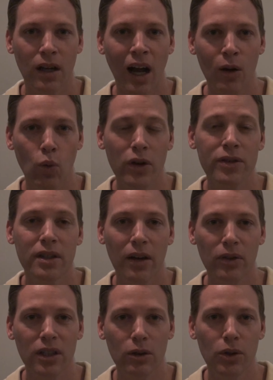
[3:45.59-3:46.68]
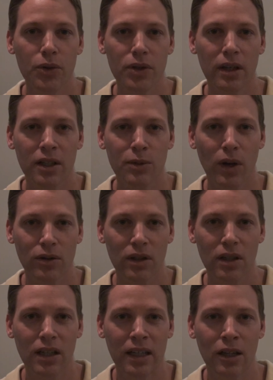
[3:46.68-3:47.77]
I was definitely losing,
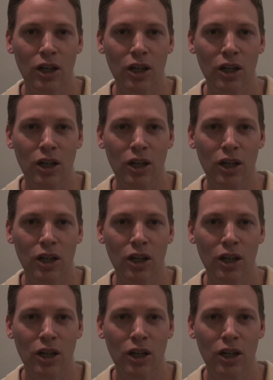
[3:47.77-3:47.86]
especially in